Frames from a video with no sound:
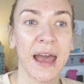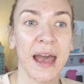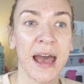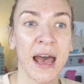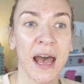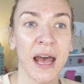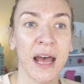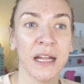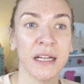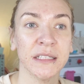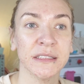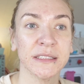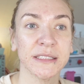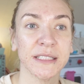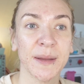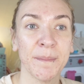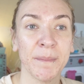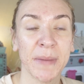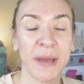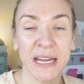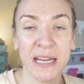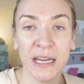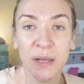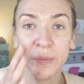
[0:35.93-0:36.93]
and
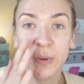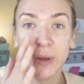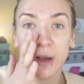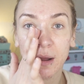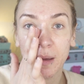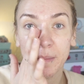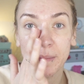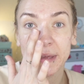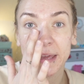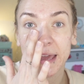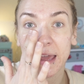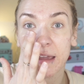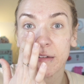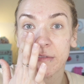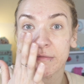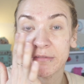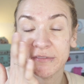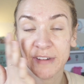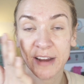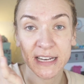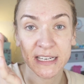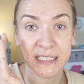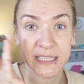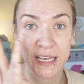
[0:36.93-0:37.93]
mainly when I'm getting
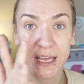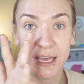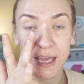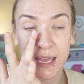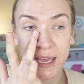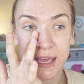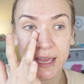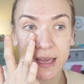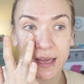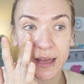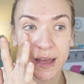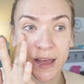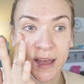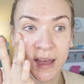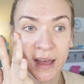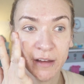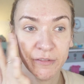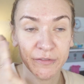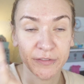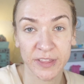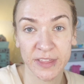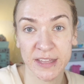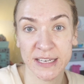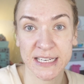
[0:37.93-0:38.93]
ready
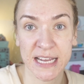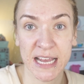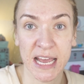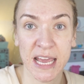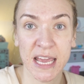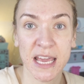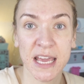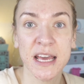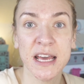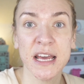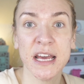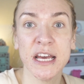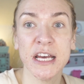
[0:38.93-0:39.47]
for the day.